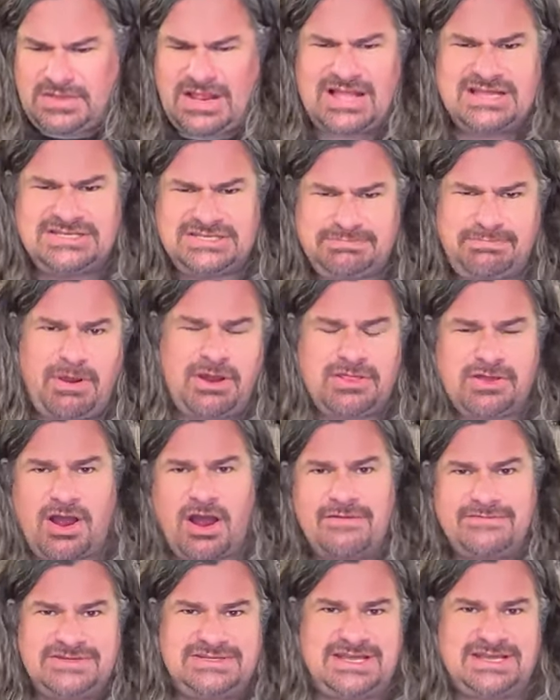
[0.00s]
this is part of the
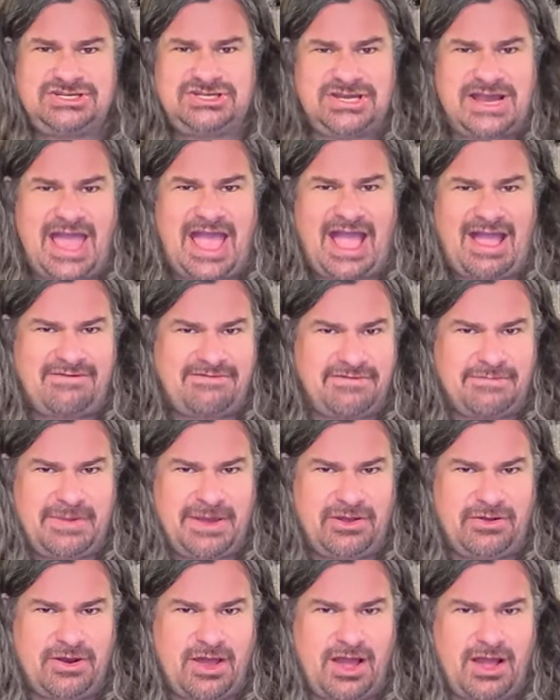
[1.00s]
conversation I have
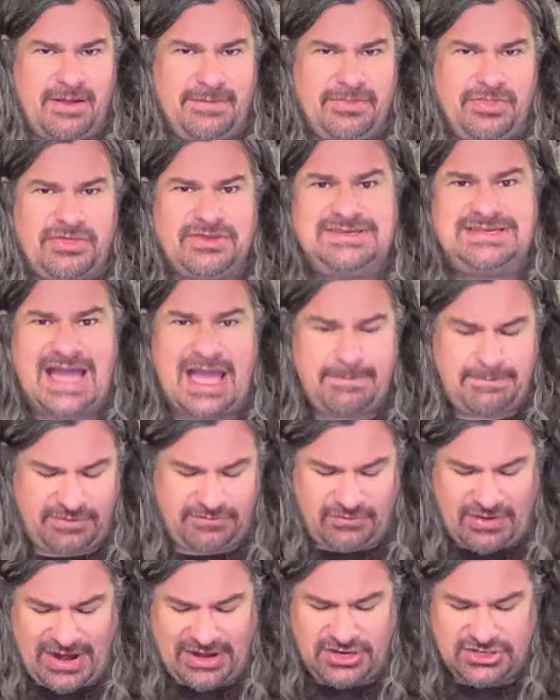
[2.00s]
about um, the type
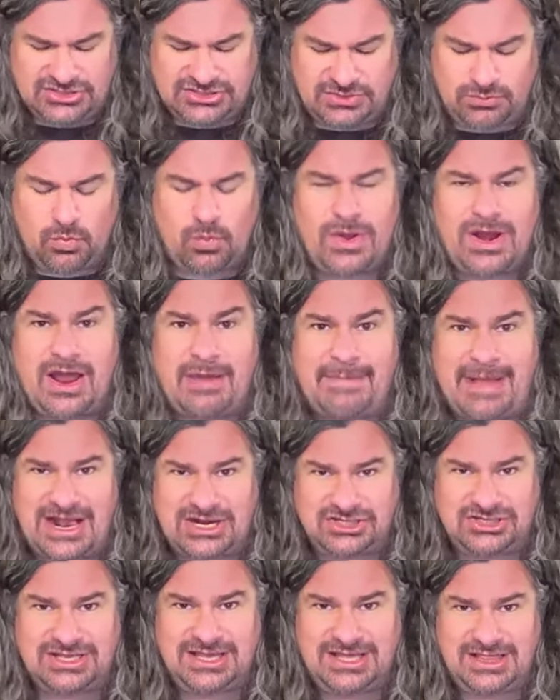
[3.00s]
of records and what I'm
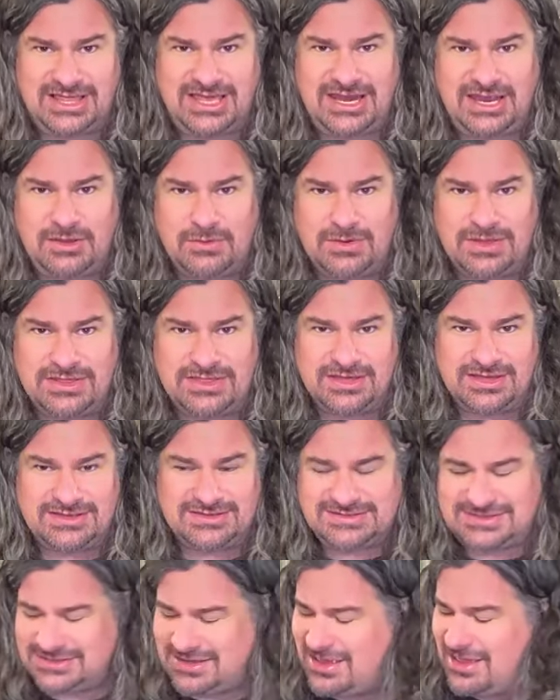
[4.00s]
actually cleaning with
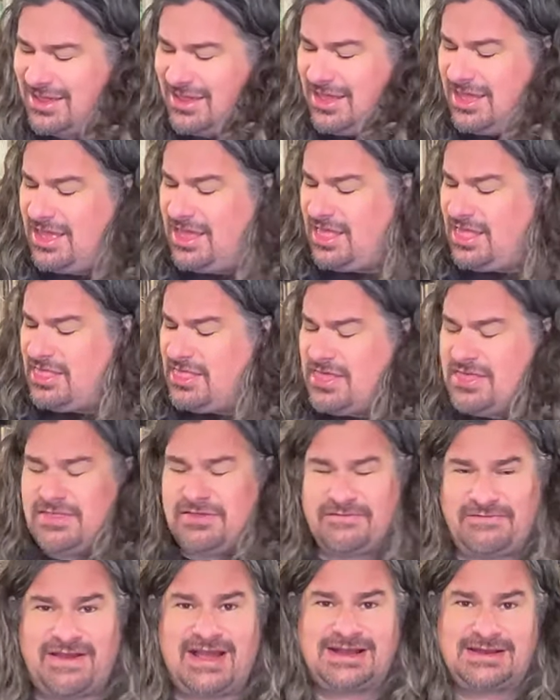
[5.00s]
this.
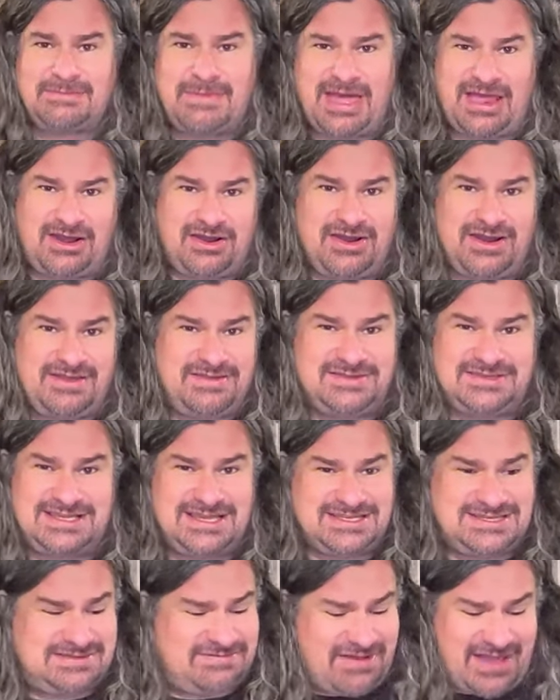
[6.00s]
Fact of matter is,
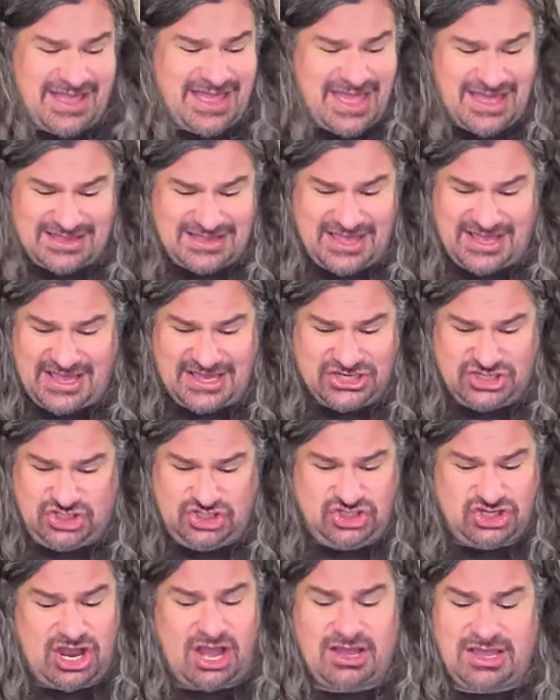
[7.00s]
is if I get like a
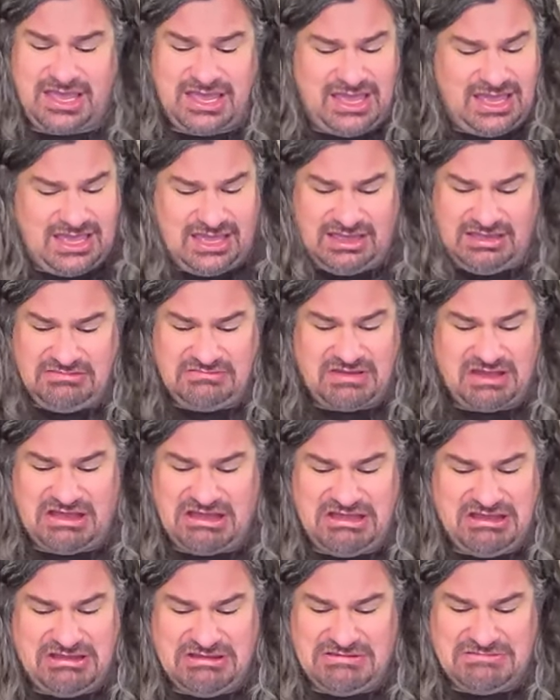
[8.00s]
junky
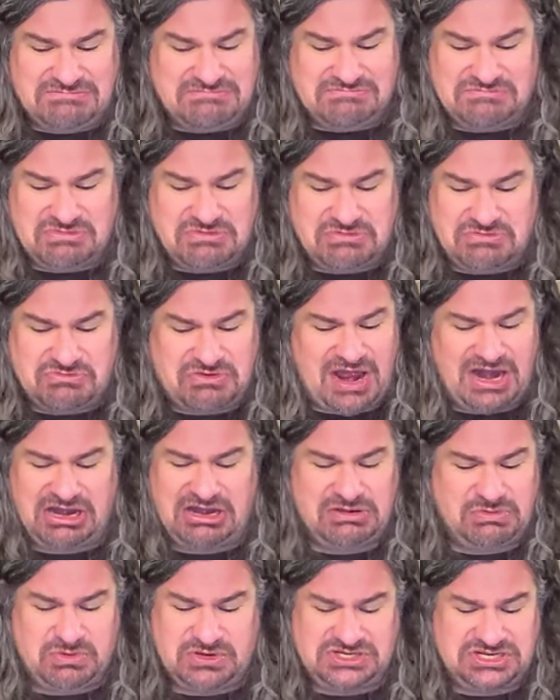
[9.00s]
um,
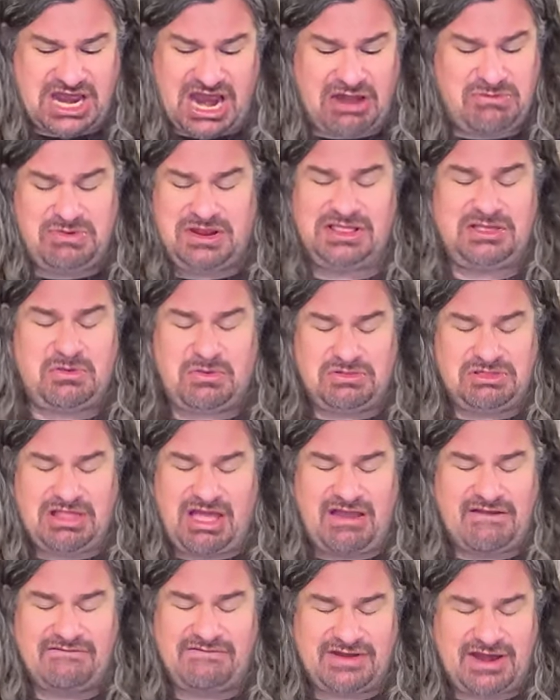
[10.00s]
record, which I really
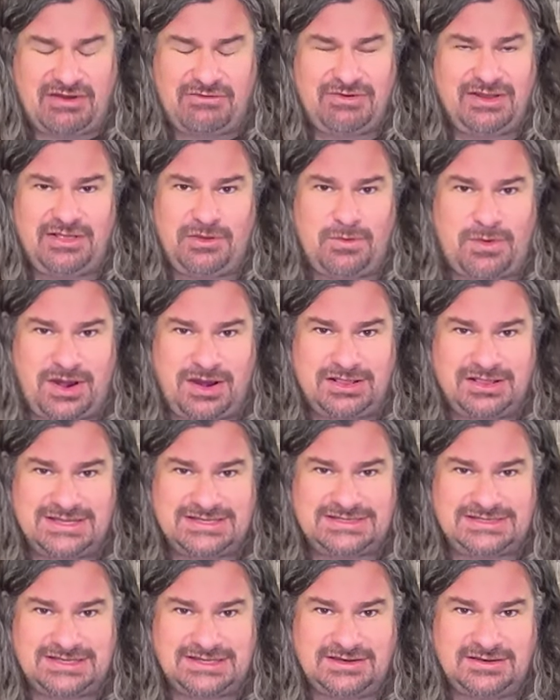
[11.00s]
love and I really want to
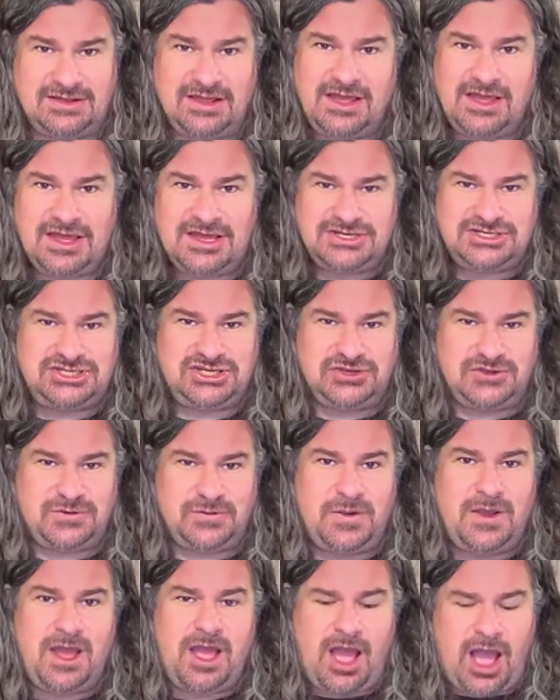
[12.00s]
listen
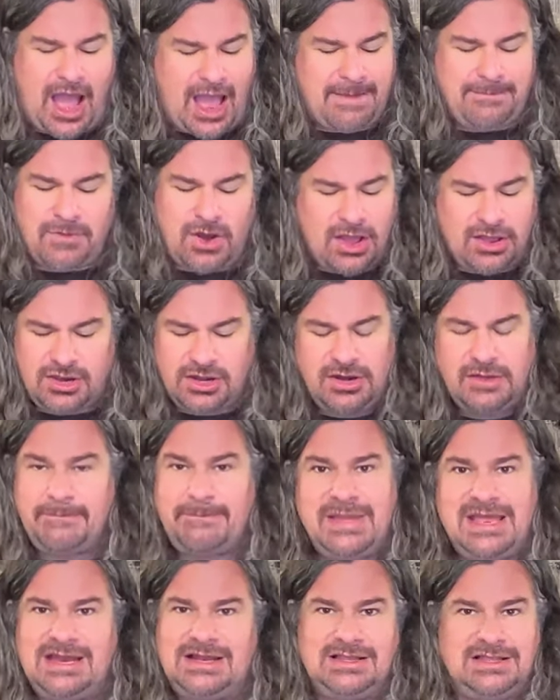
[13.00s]
to, I'm not going to
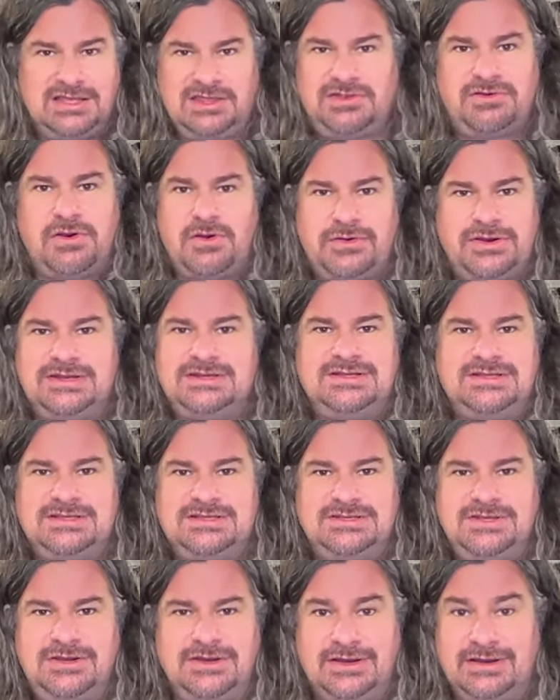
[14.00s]
immediately throw it into
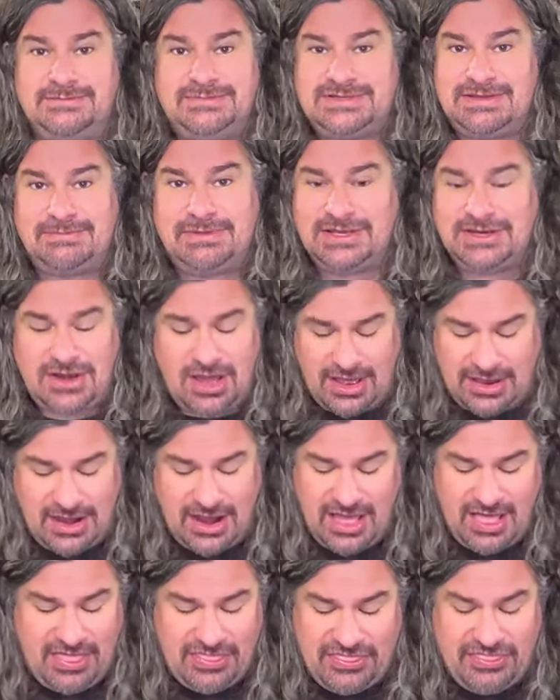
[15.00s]
this unit. I'm simply not.
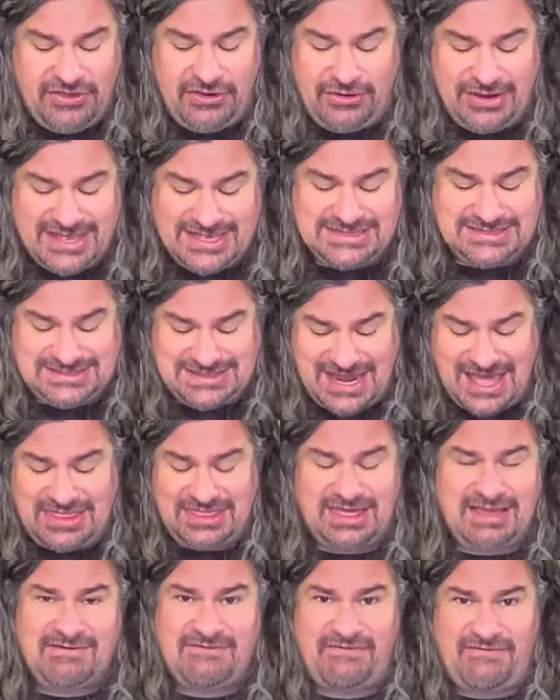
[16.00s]
There is
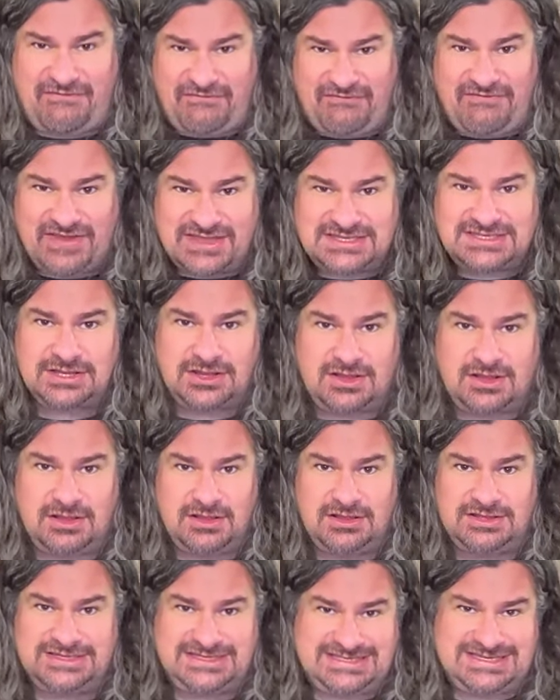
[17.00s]
nothing
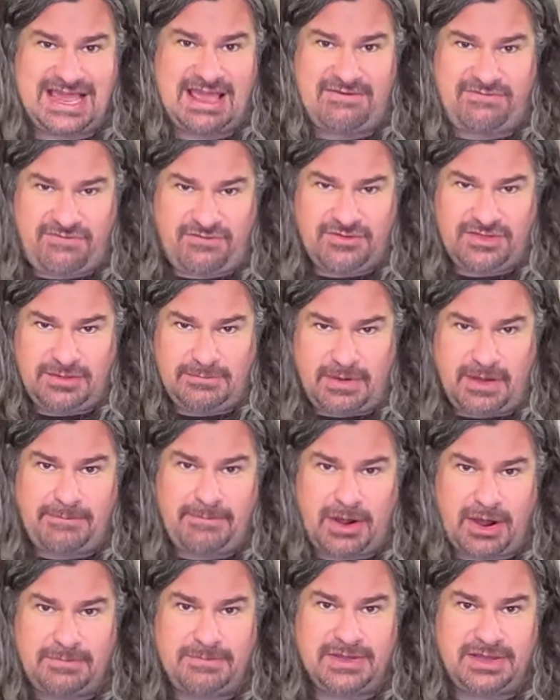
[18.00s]
physical, save for the
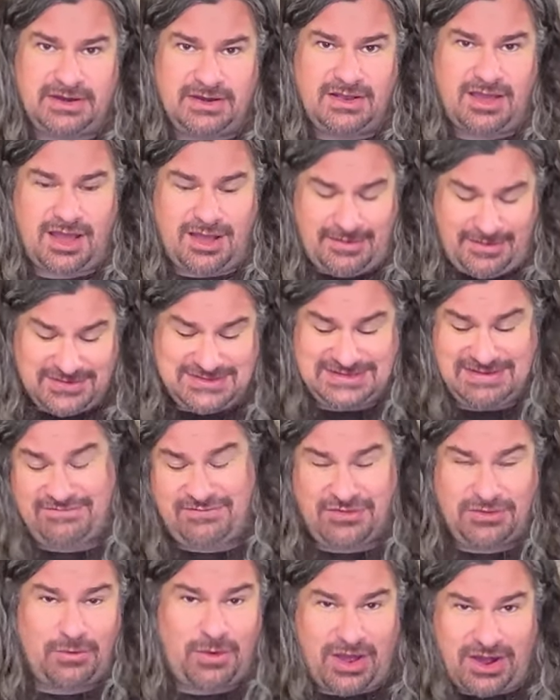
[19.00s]
bombardment, uh,
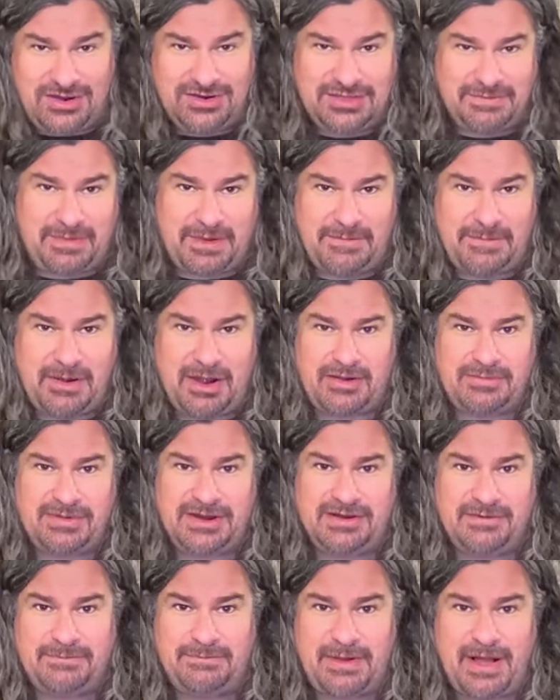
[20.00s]
save for the water and the
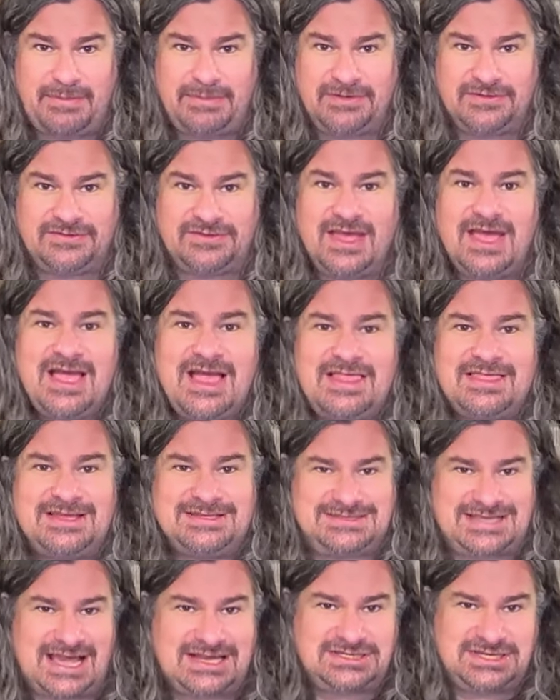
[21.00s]
bombardment of bubbles,
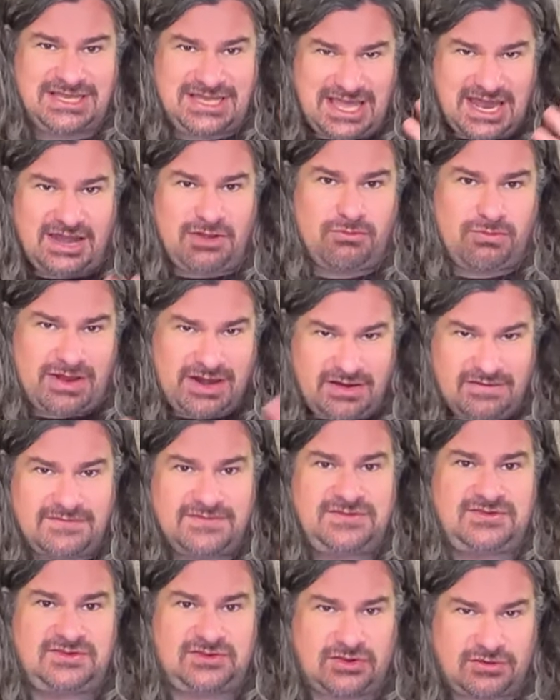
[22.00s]
that's actually getting rid
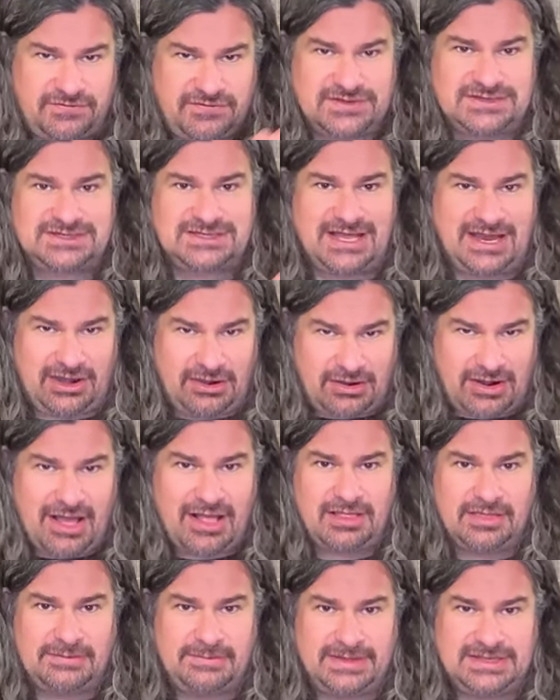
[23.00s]
of surface layer
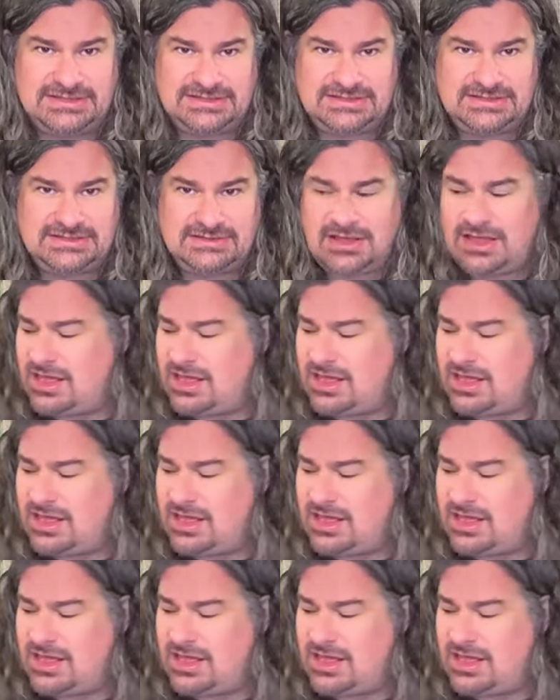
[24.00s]
elements.